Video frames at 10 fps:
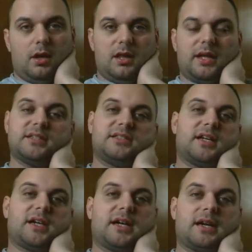like I said,
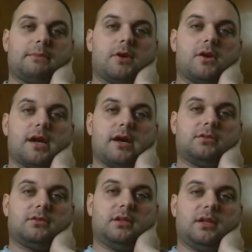I got kind of burned out
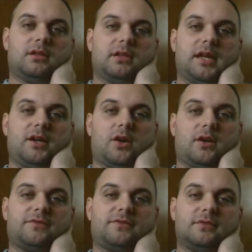and laid
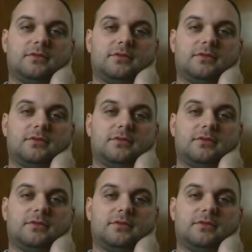off